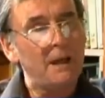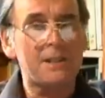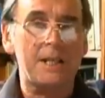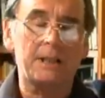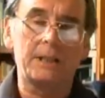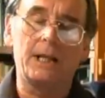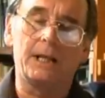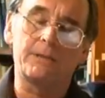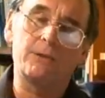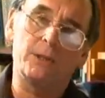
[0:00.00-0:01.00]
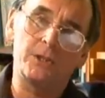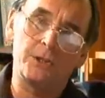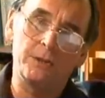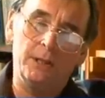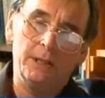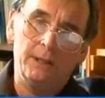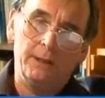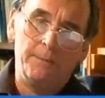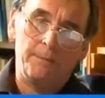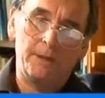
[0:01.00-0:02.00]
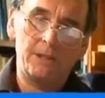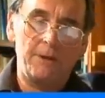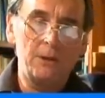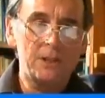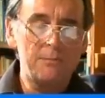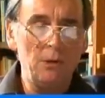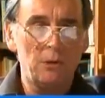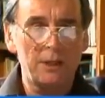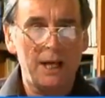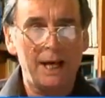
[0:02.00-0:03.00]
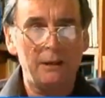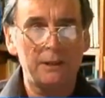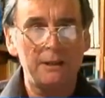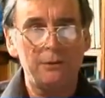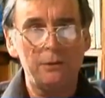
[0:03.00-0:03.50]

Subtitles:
A second kind of question is focused more on how they've